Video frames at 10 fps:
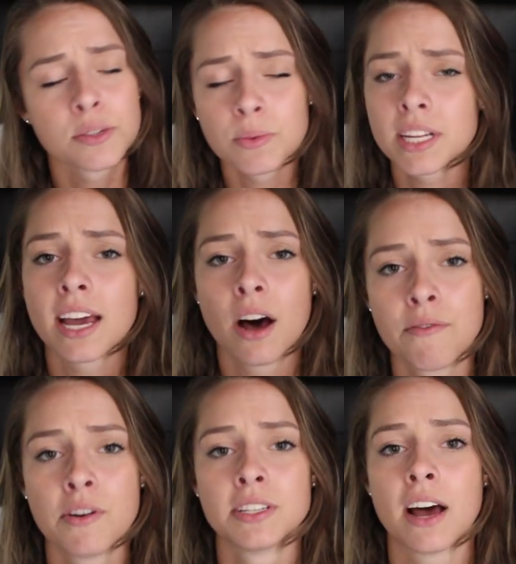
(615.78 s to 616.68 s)
is really
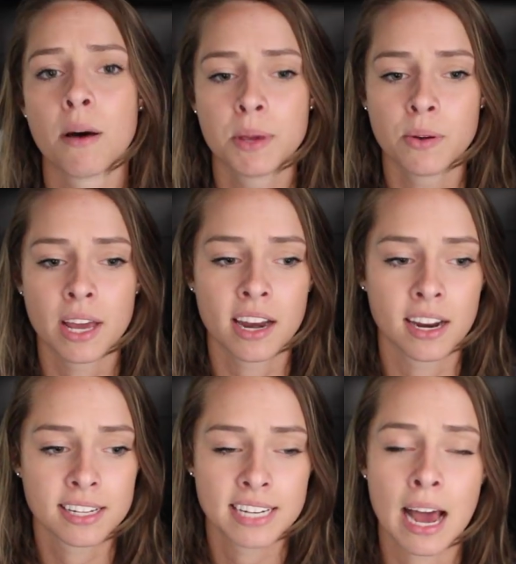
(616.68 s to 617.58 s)
helpful to help you get
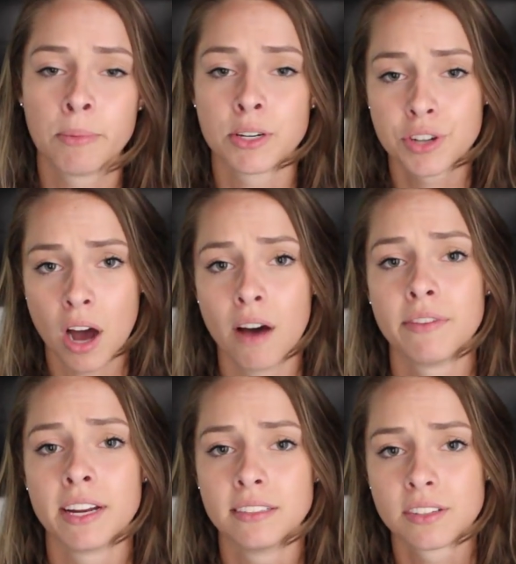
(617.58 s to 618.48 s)
an established,
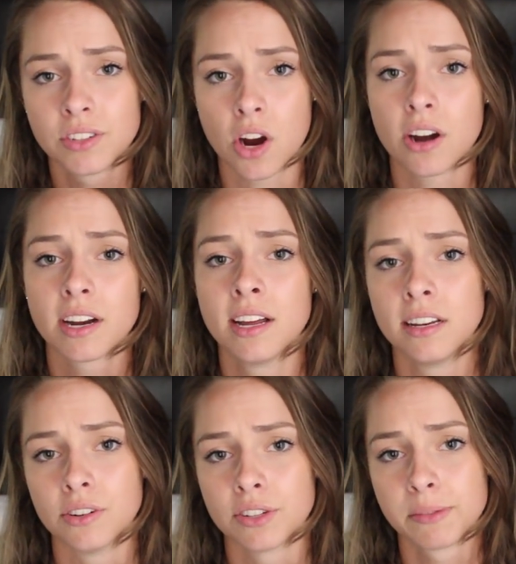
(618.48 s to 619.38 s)
confident start
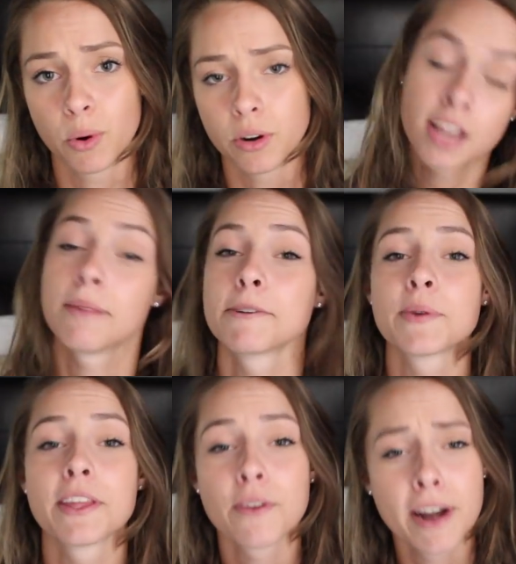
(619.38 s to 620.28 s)
in your sport. Number
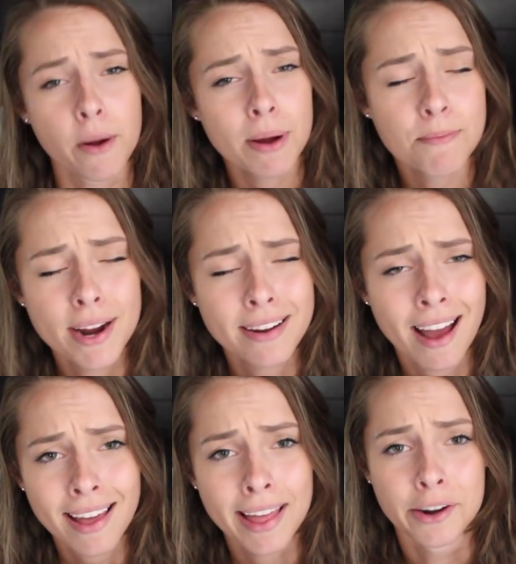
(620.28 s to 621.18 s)
twenty-three, what brand
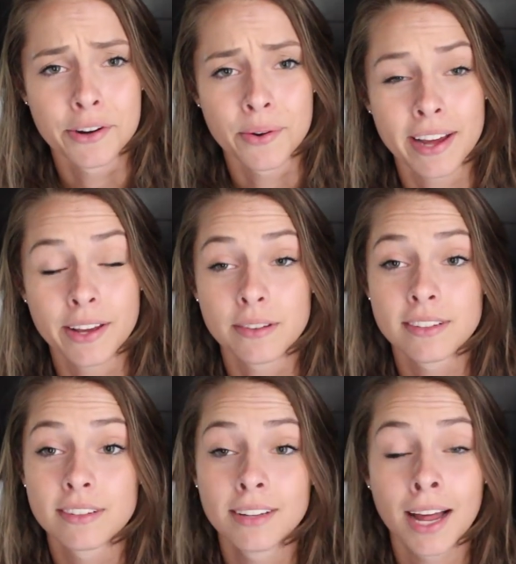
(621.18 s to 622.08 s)
eyeliner do I use?